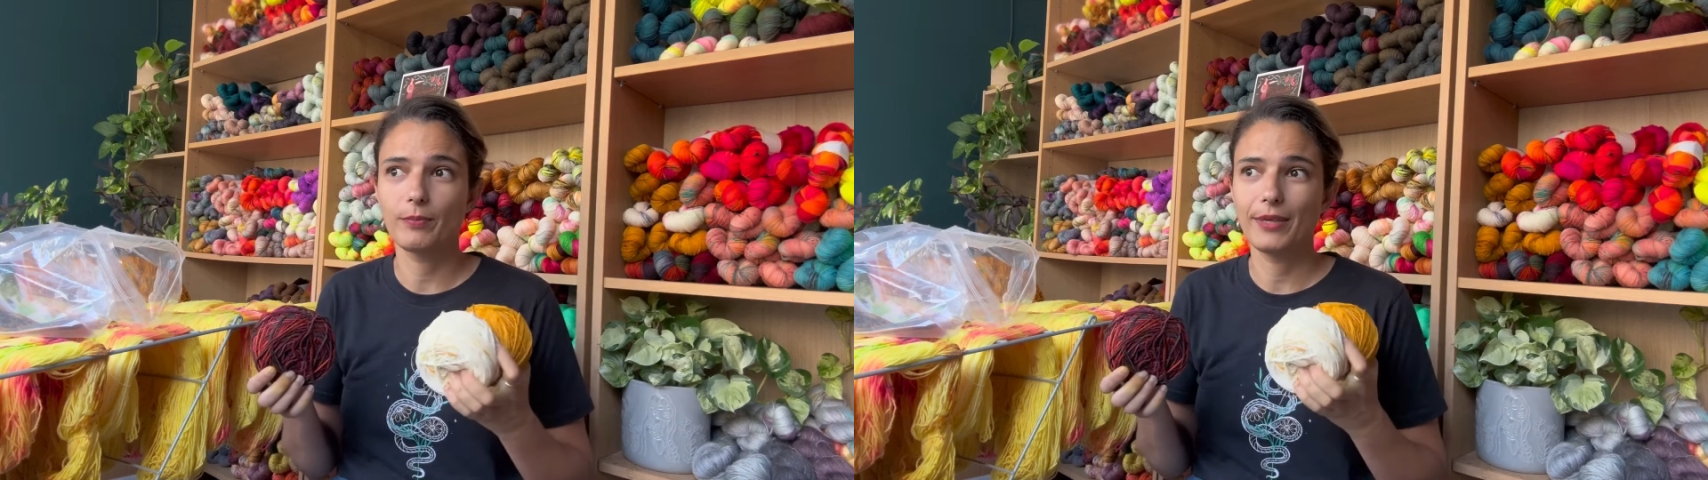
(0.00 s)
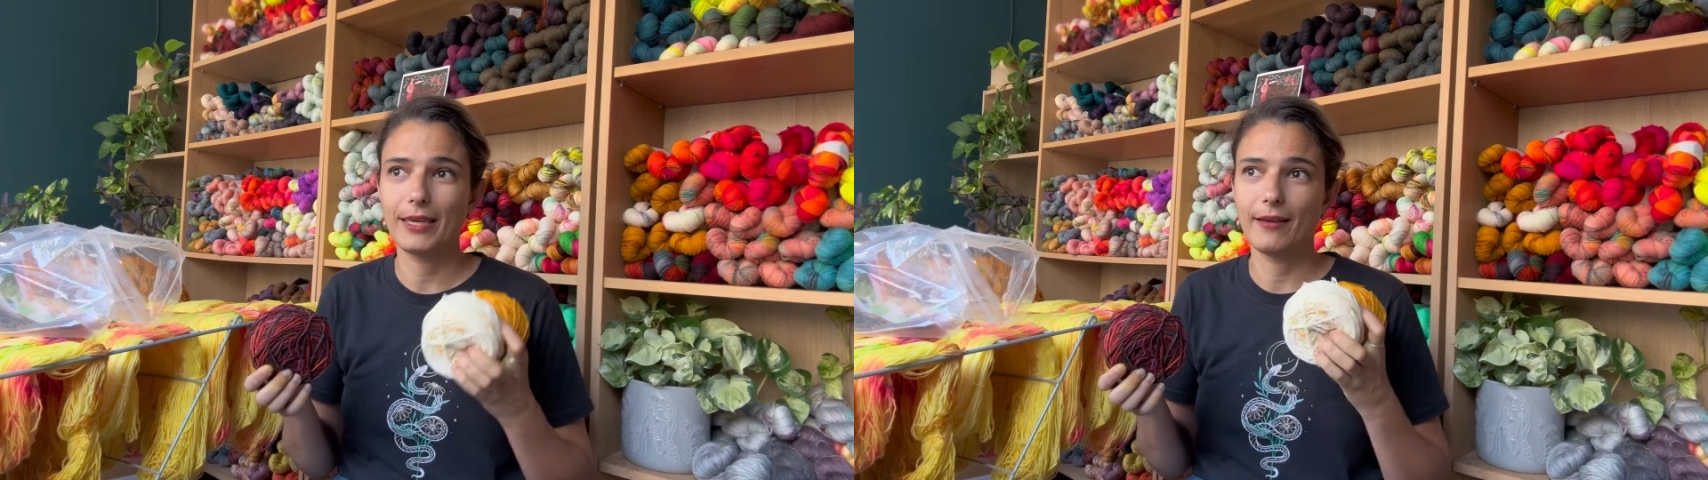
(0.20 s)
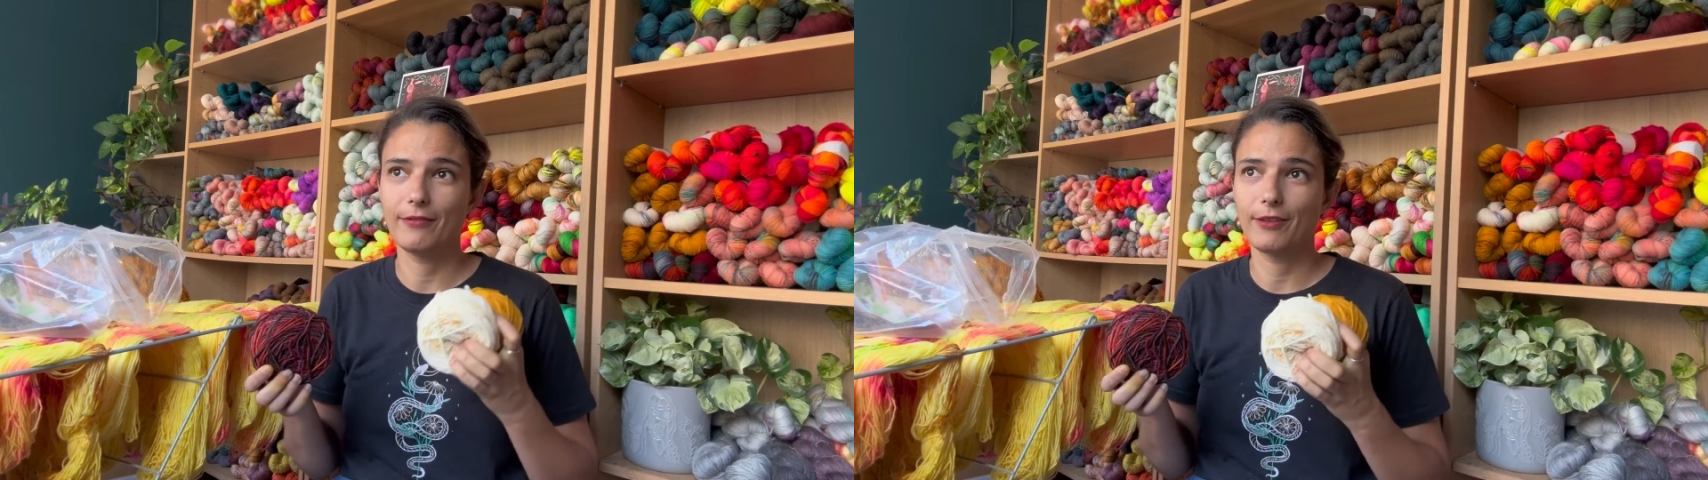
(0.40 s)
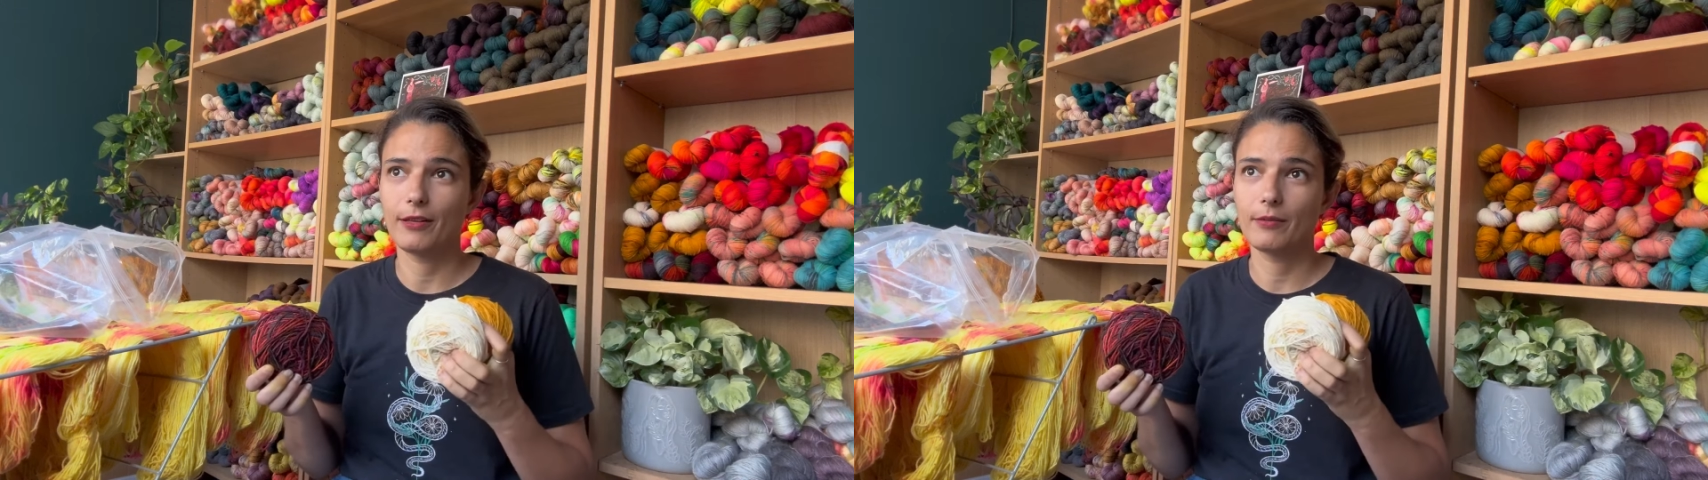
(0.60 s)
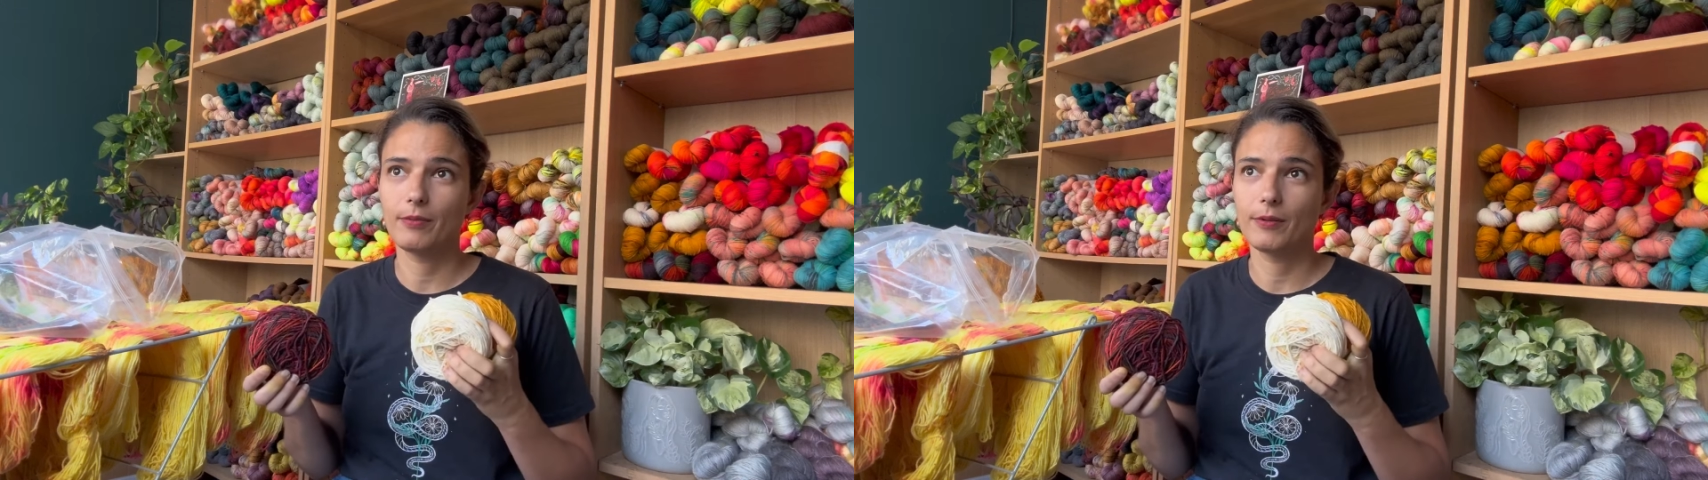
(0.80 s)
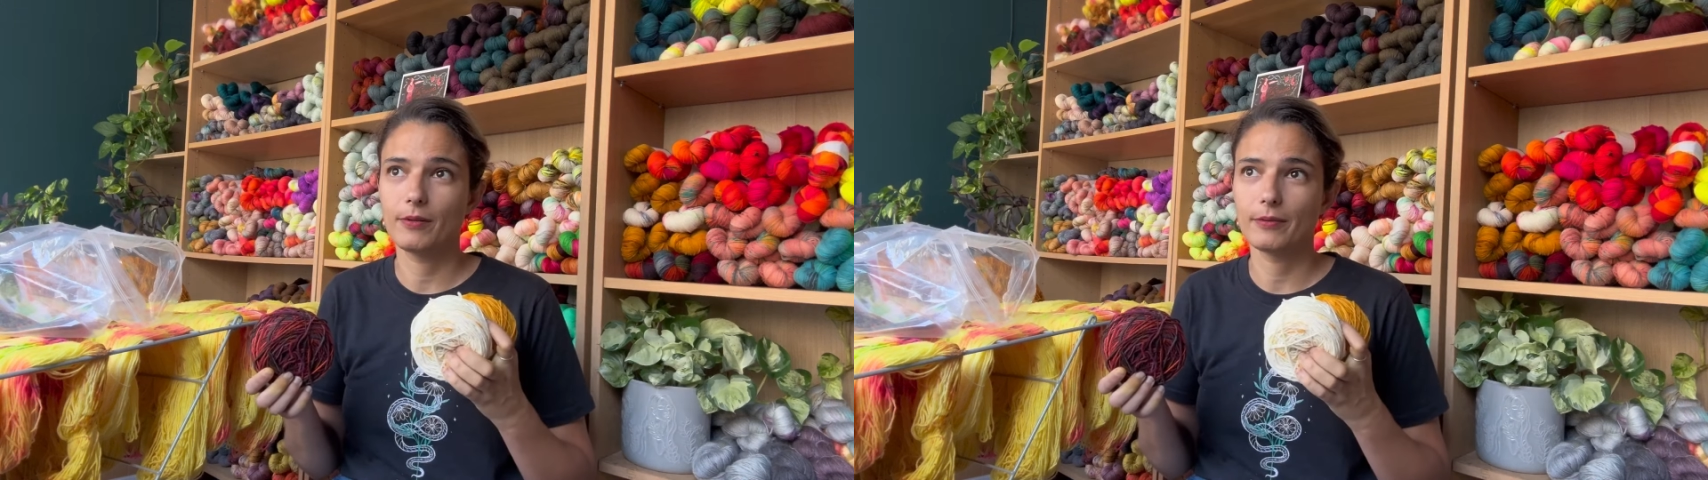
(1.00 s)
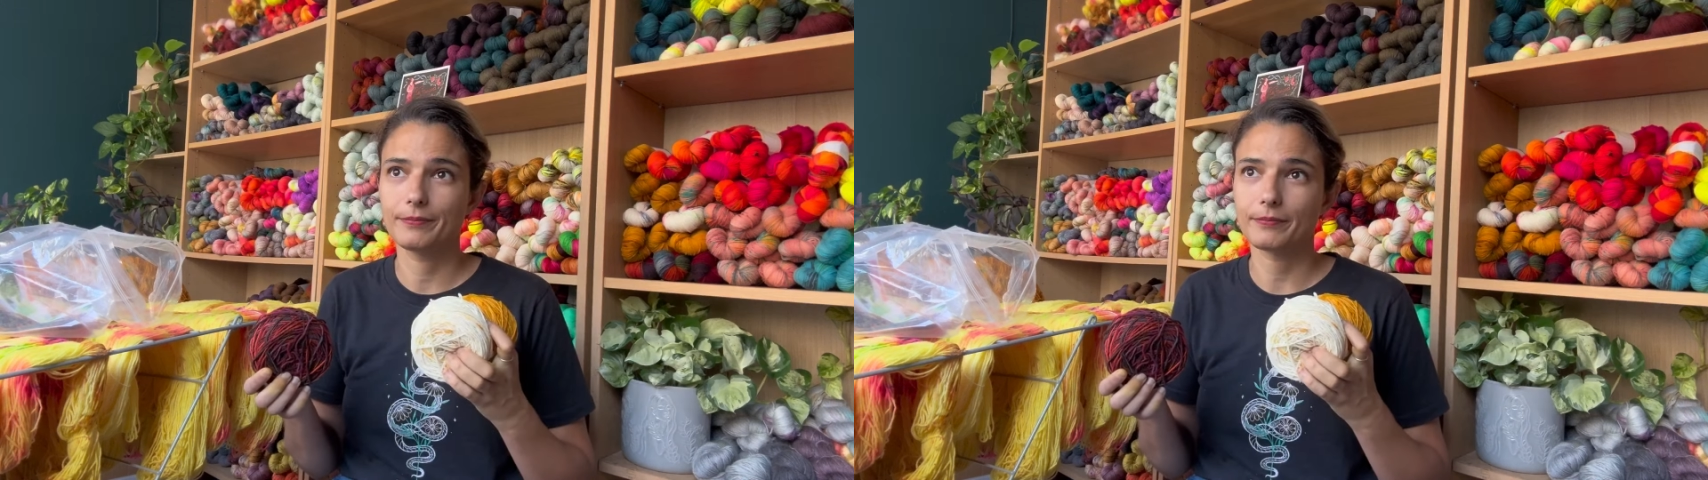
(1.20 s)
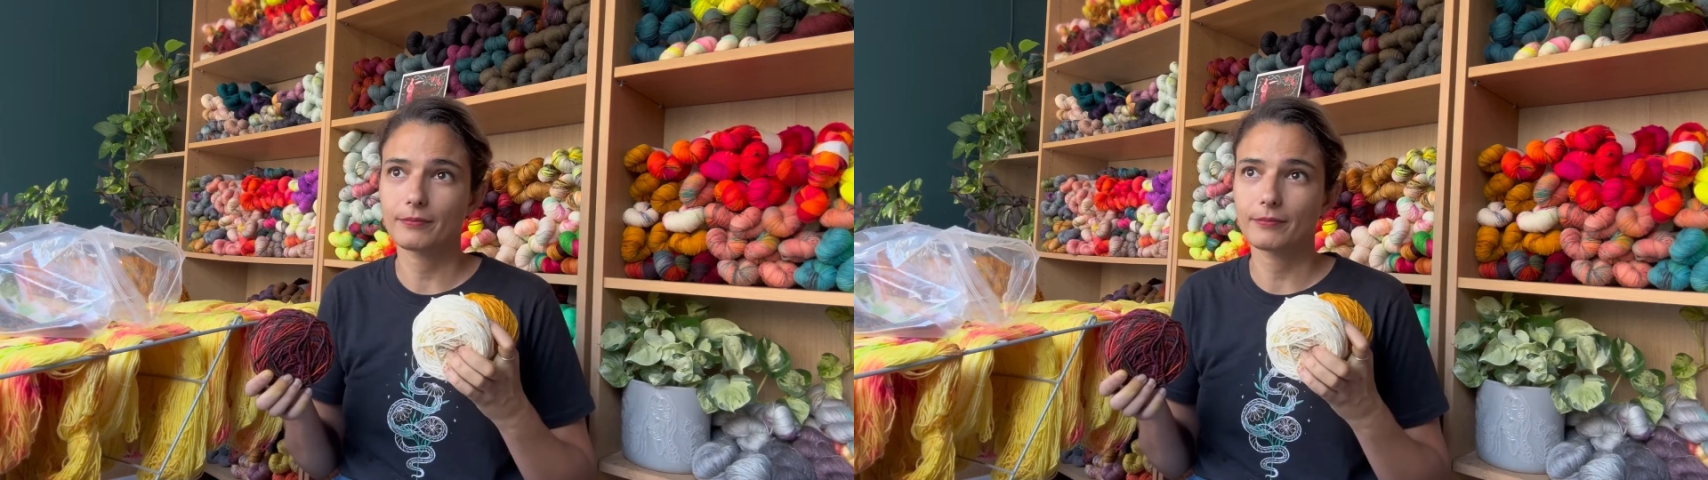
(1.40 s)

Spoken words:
be available,